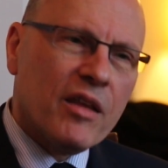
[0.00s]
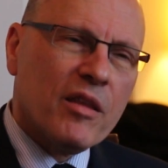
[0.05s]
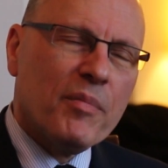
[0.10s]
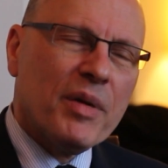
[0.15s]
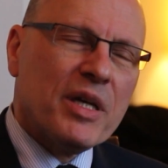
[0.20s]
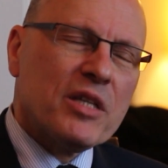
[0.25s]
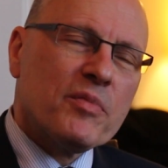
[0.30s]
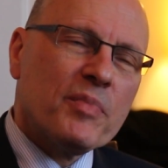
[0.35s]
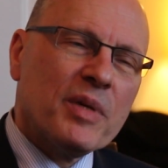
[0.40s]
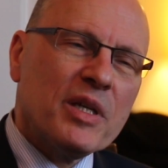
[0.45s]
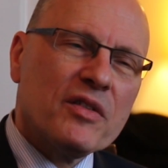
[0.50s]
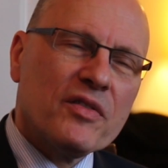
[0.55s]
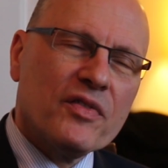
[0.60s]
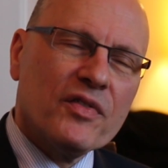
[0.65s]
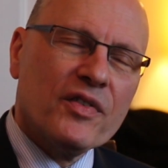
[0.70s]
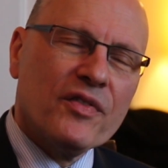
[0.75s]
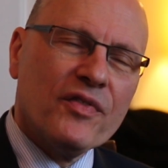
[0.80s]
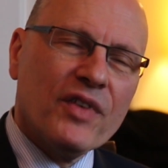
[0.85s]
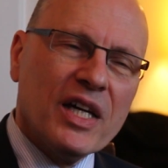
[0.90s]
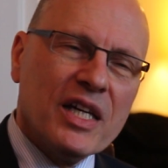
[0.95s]
The best piece
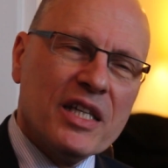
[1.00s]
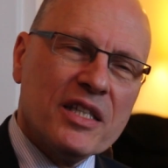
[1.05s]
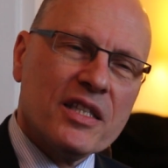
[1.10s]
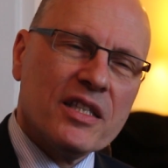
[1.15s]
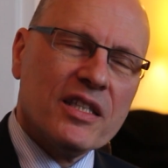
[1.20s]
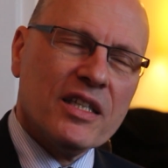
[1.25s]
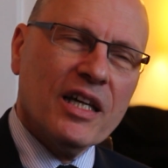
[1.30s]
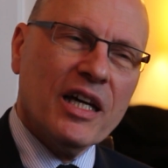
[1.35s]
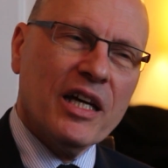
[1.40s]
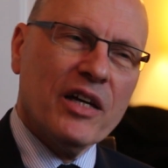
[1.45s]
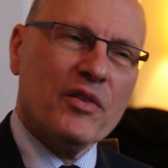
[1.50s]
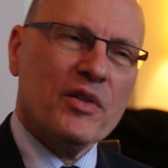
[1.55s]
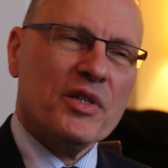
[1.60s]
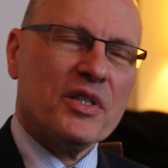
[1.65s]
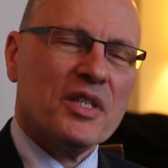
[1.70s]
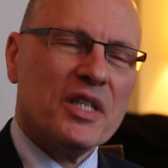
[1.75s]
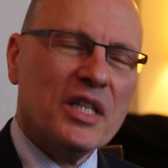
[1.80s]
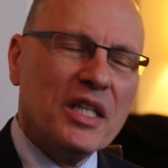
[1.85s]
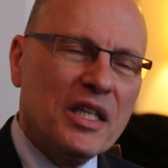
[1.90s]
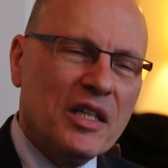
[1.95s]
of advice I
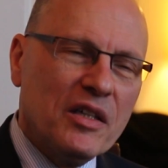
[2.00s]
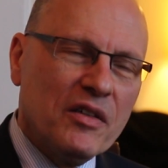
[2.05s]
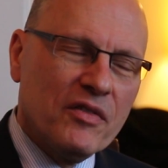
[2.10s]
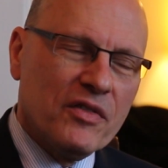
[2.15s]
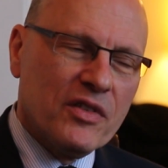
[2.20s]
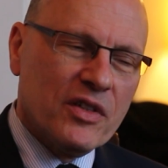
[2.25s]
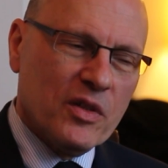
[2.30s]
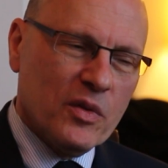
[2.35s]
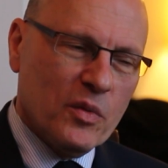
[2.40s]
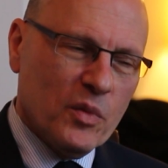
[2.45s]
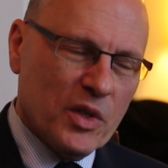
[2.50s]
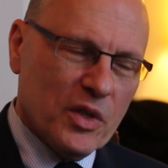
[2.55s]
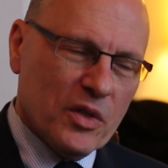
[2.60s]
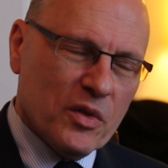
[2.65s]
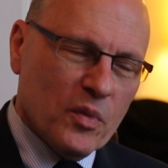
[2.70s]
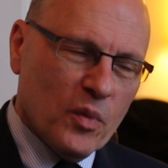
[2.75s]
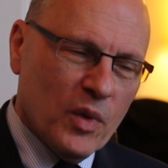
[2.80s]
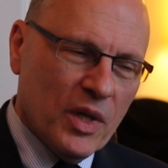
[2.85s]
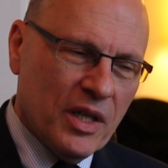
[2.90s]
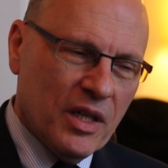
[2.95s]
received
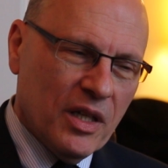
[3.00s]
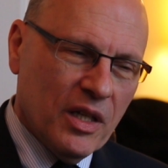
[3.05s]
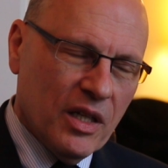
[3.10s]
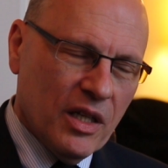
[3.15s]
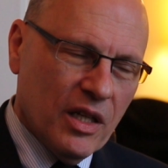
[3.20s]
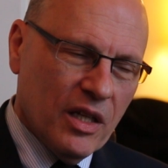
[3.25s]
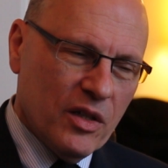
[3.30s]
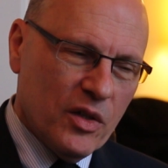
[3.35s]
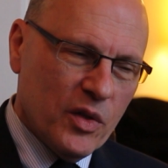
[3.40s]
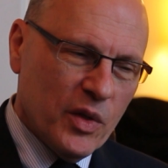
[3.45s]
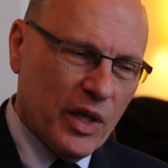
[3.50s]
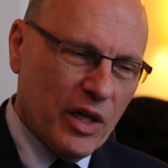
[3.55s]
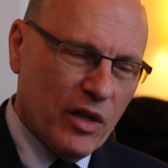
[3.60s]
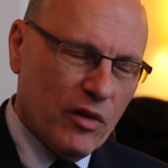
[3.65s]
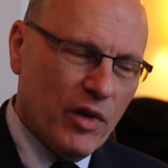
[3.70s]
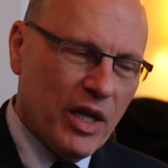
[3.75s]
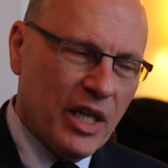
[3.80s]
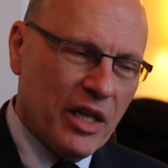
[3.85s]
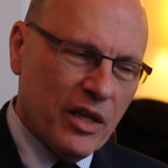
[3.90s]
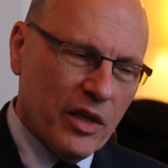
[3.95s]
was when doing
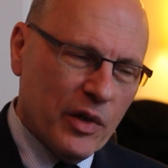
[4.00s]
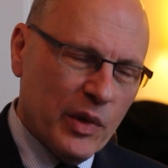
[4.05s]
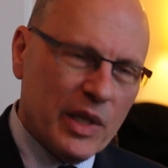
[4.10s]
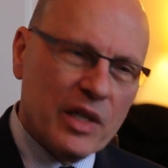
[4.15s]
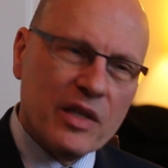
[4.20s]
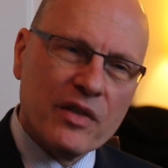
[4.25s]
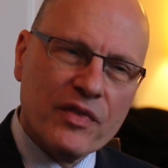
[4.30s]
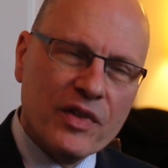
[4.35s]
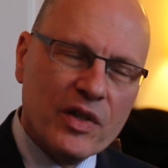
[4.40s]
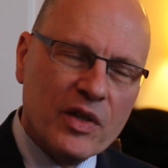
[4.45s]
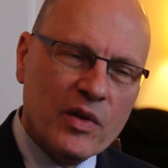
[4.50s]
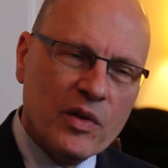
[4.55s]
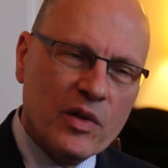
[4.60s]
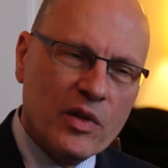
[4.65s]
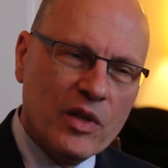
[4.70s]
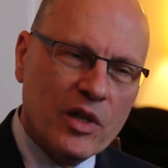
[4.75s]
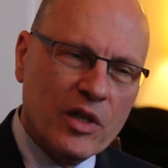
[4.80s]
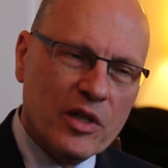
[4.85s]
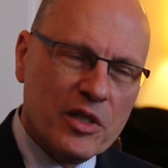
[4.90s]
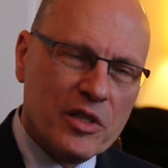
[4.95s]
a radio interview,
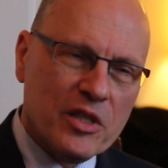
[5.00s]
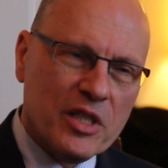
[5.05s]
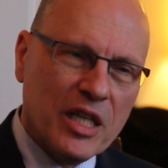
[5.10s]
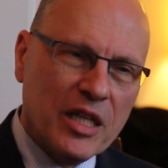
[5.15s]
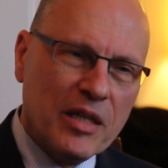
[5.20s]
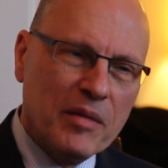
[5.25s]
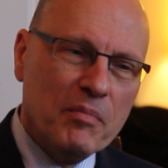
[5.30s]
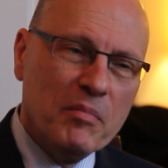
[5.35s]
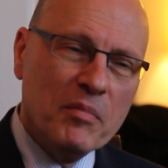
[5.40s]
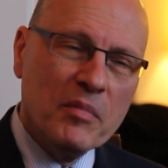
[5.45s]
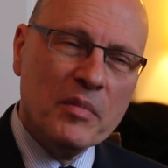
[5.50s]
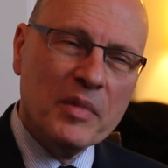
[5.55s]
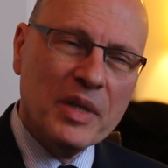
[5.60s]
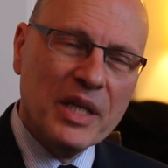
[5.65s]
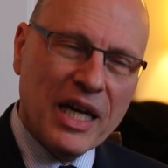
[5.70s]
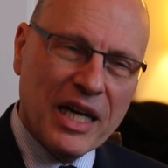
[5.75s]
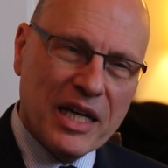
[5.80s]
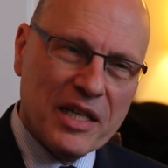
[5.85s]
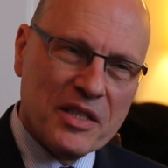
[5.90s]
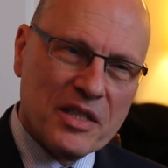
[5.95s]
not to say
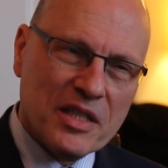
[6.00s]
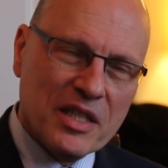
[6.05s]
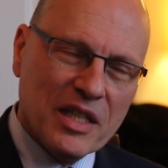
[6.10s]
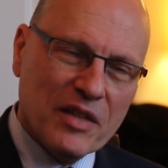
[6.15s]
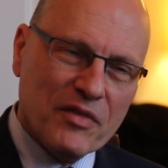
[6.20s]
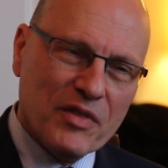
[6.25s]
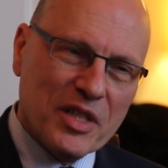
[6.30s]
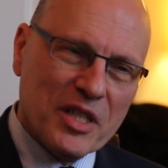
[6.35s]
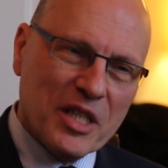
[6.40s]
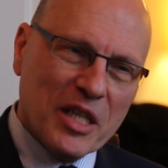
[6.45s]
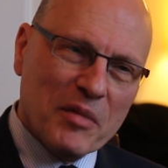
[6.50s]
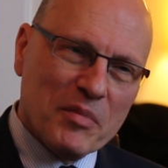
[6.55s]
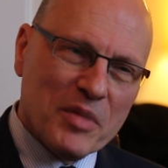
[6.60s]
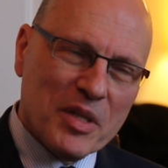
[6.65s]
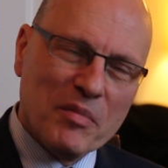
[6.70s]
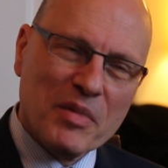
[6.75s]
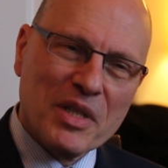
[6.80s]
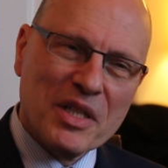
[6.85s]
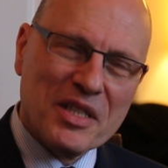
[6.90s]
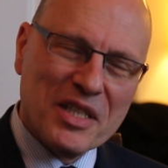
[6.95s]
yes every time
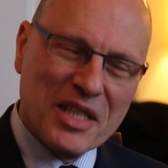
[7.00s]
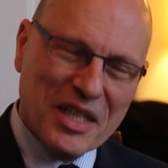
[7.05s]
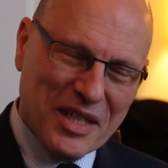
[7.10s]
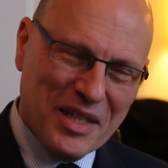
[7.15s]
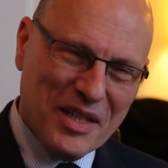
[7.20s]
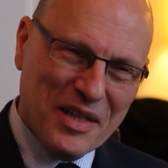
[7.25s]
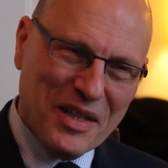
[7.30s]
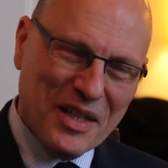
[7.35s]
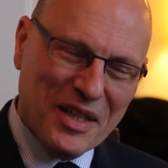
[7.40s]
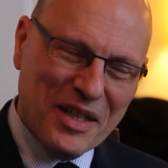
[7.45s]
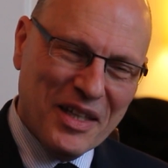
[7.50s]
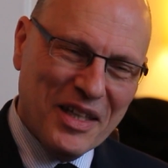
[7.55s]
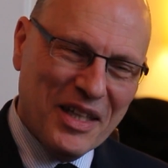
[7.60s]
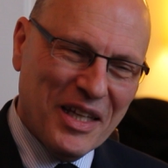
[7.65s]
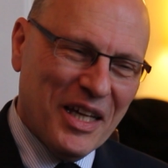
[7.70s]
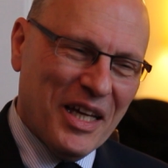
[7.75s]
somebody said anything.